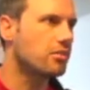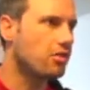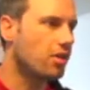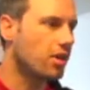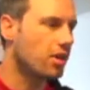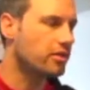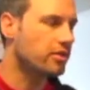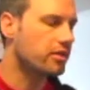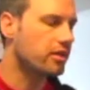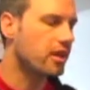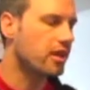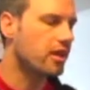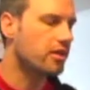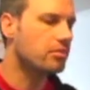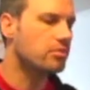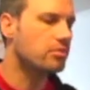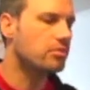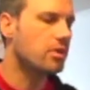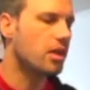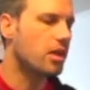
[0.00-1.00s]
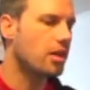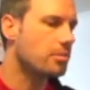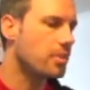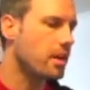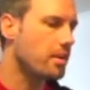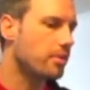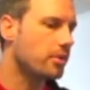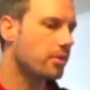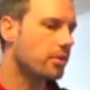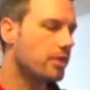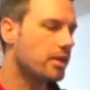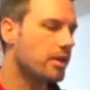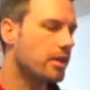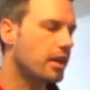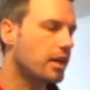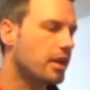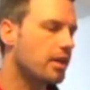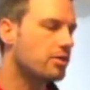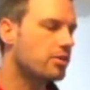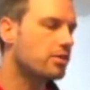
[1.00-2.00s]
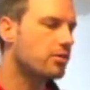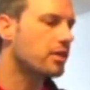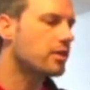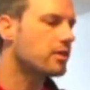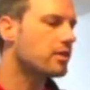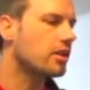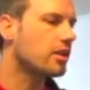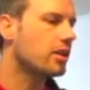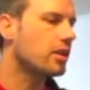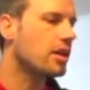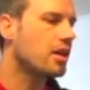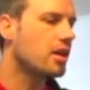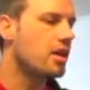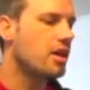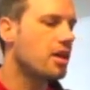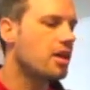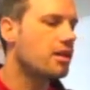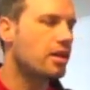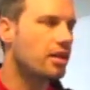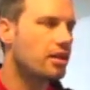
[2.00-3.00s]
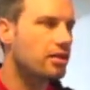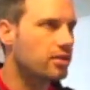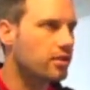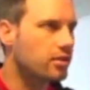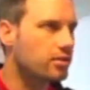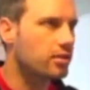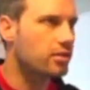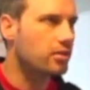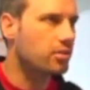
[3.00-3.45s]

writes that, maybe with an account director, that does all